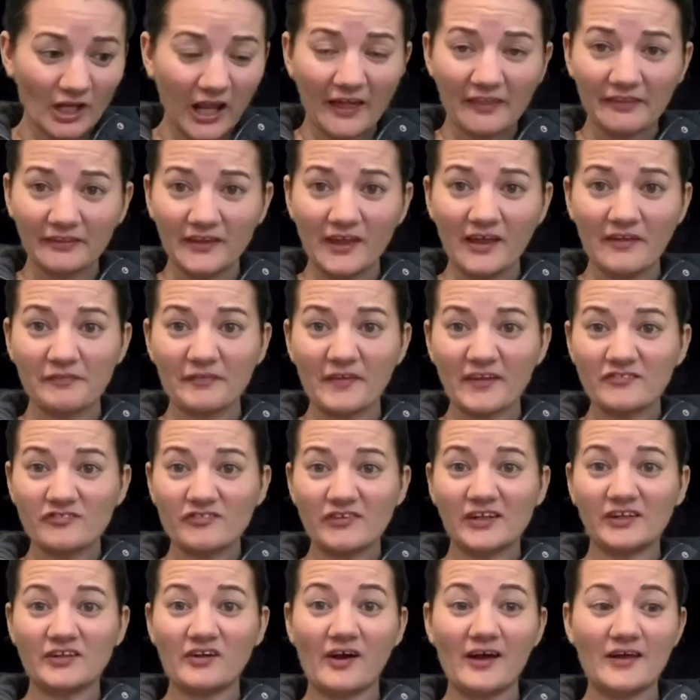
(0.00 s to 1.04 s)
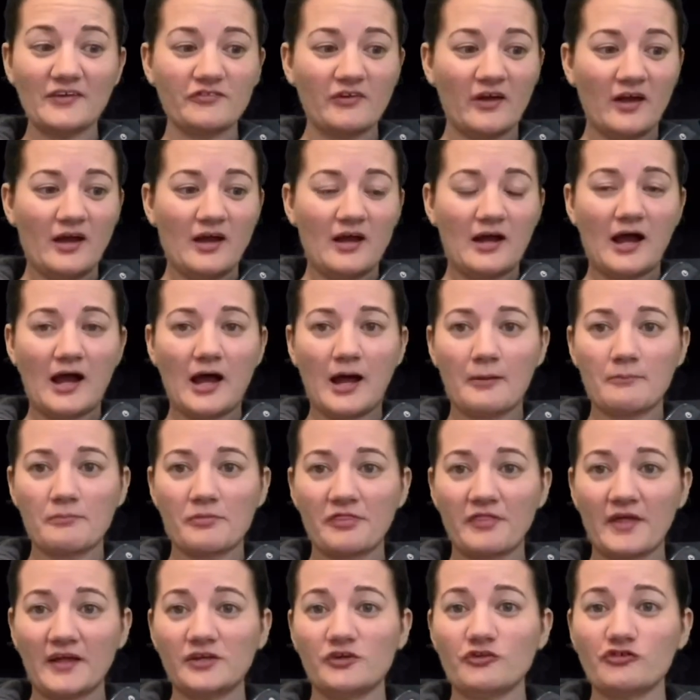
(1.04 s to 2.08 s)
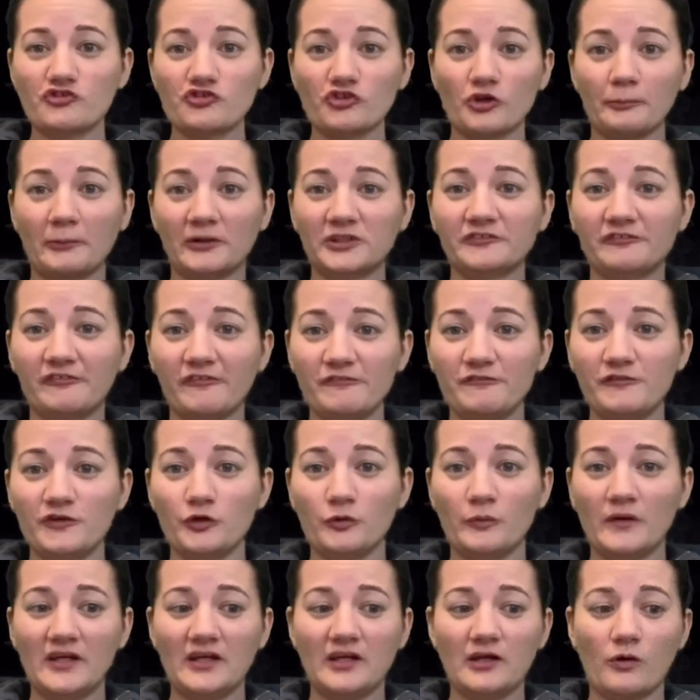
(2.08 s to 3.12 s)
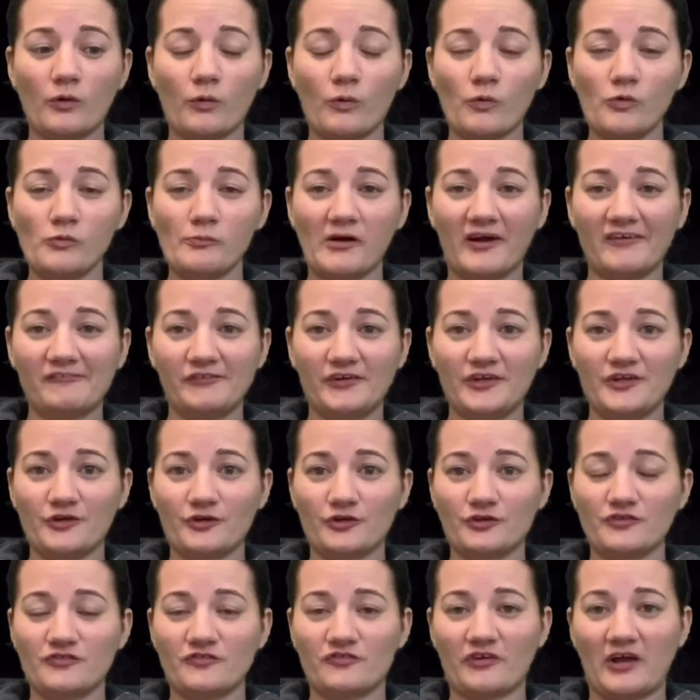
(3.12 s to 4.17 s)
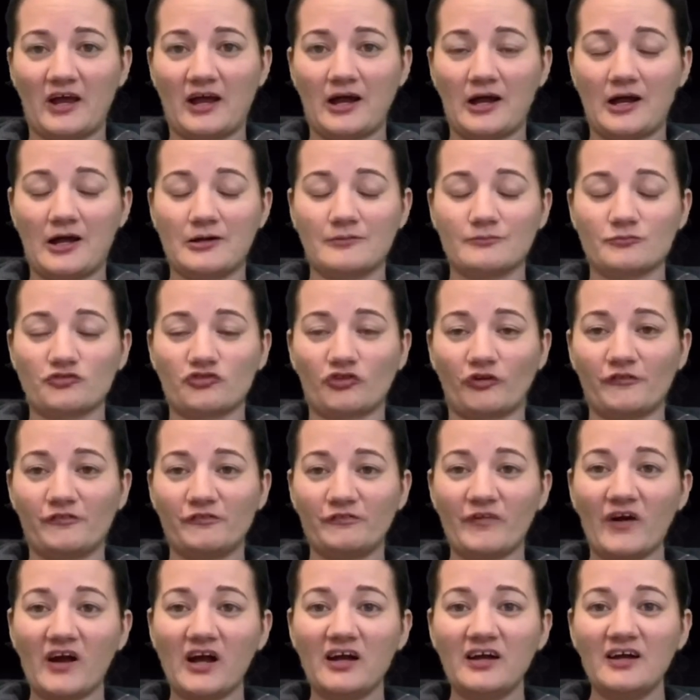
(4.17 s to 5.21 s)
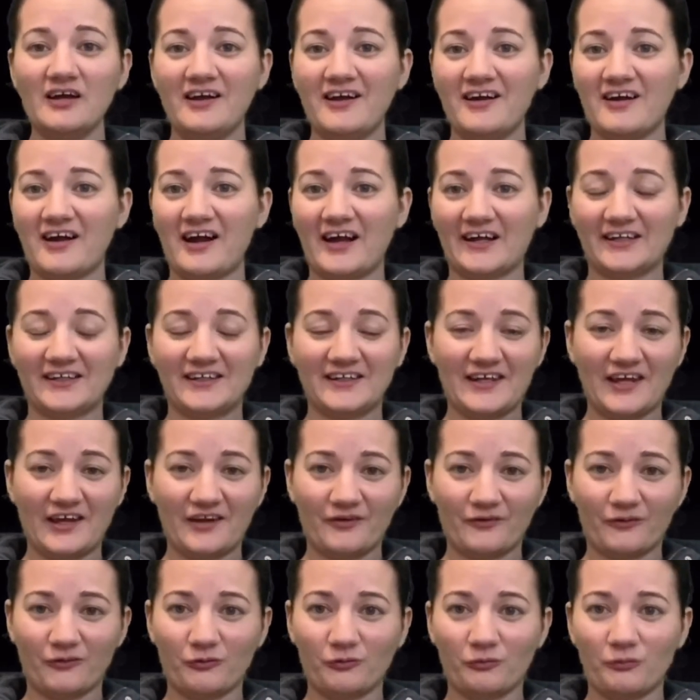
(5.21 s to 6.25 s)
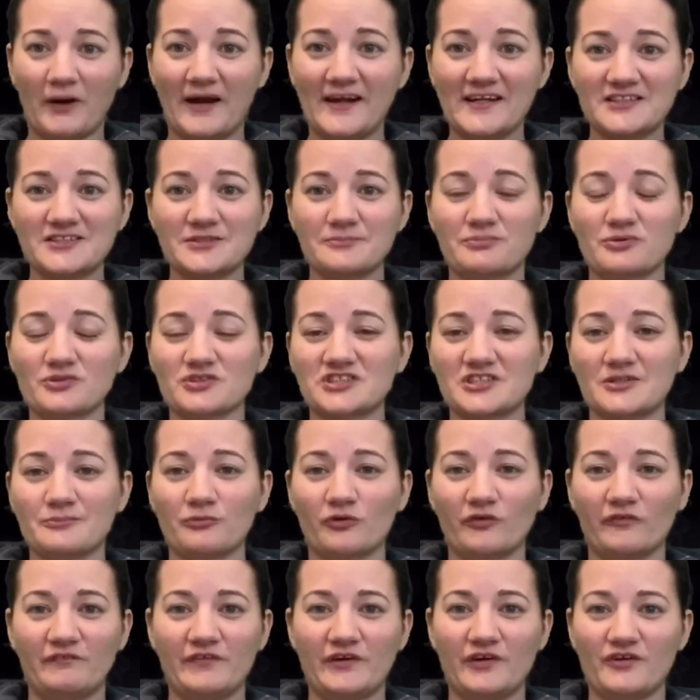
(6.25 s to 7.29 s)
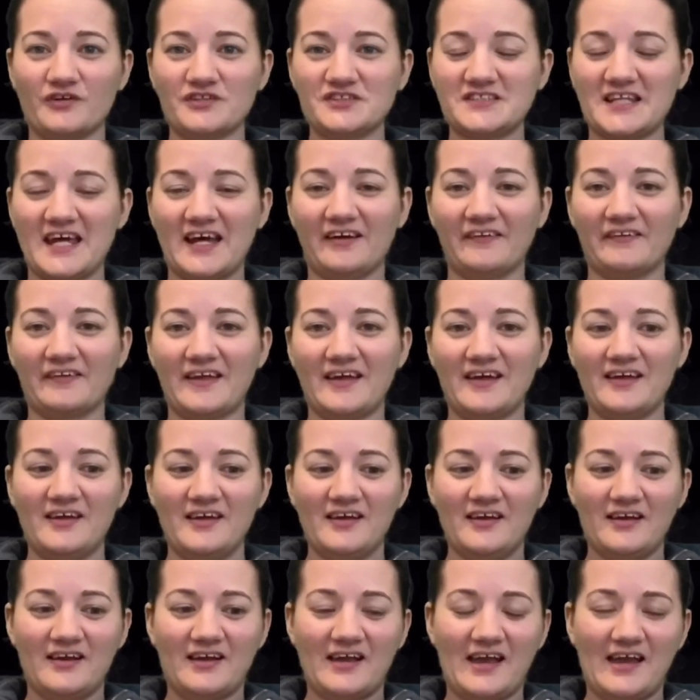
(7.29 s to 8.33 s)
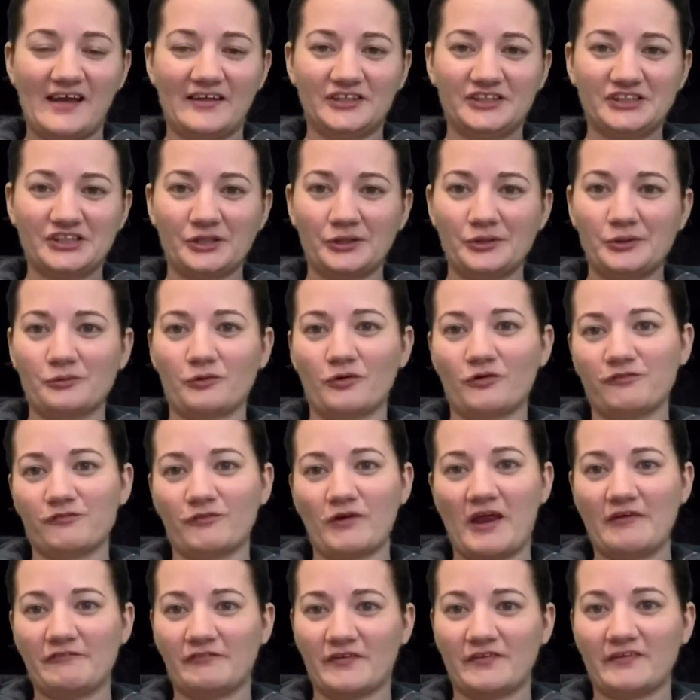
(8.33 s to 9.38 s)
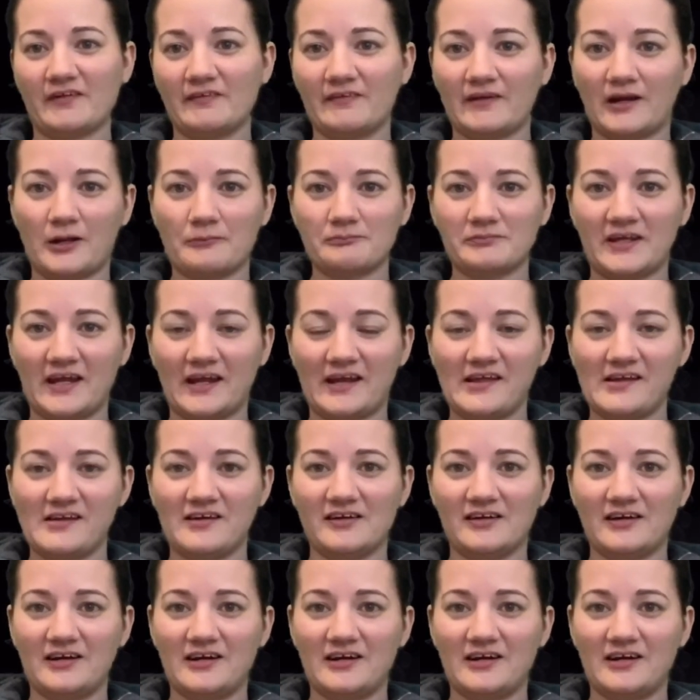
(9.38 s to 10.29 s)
yeah, that's it guys. Thank you so much for viewing all my videos so far. I cannot wait to put some more videos out there and show you off everything that I'm getting